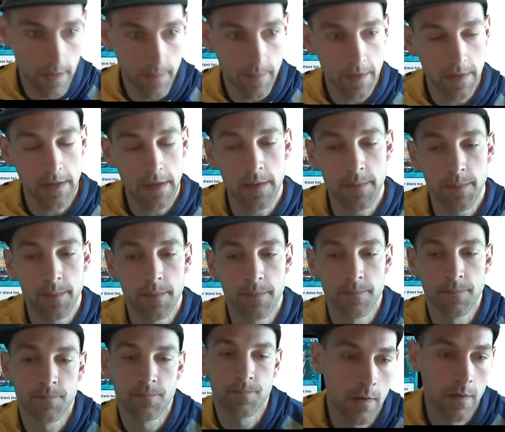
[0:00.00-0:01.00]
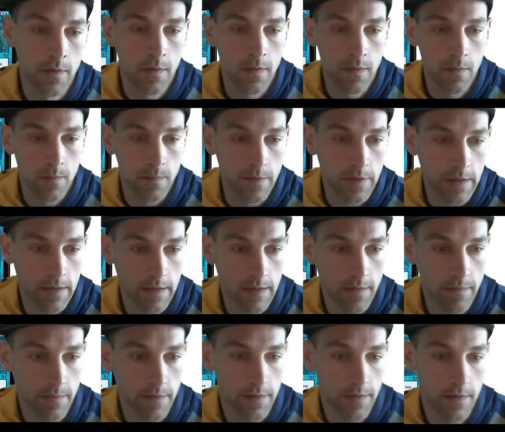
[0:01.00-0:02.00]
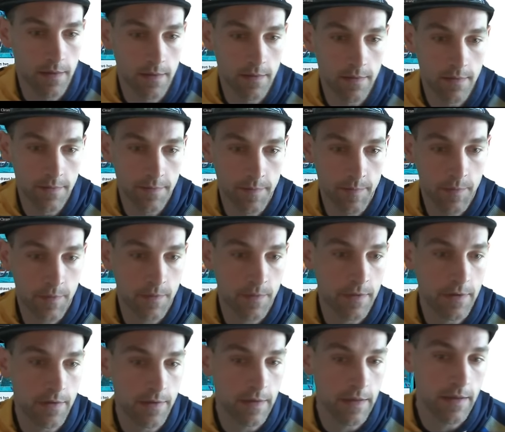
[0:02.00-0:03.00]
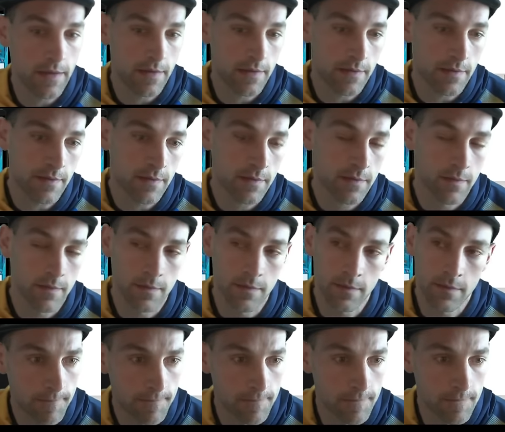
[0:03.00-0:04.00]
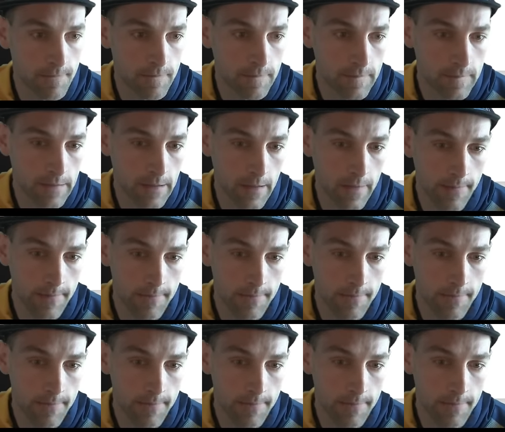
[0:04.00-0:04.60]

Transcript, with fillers: gonna keep and get rid of preordain. Okay.